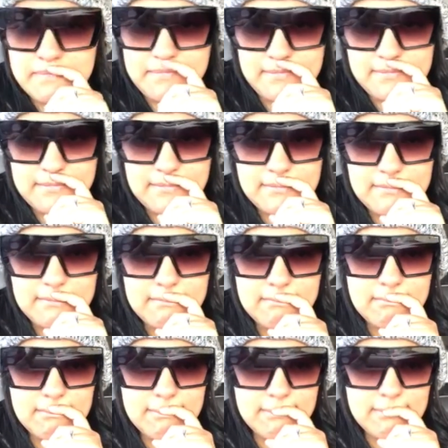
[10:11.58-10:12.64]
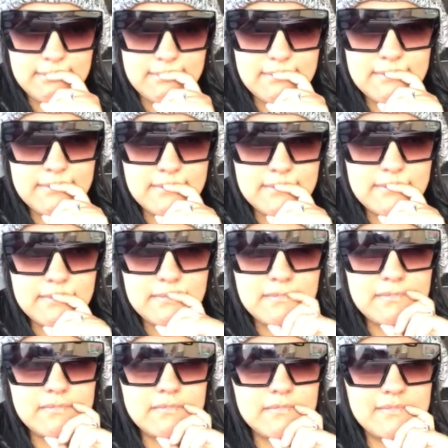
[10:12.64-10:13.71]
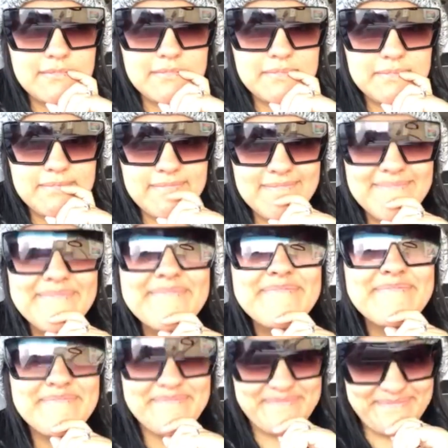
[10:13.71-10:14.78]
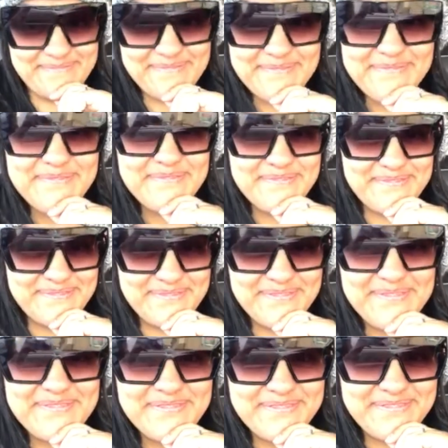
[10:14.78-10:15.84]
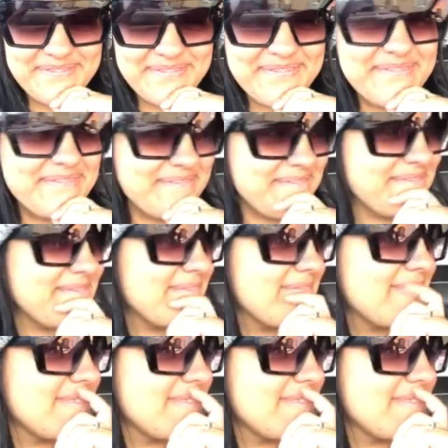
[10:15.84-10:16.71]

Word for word: Yeah, and then can I get 4 extra cane sauces? Okay. An extra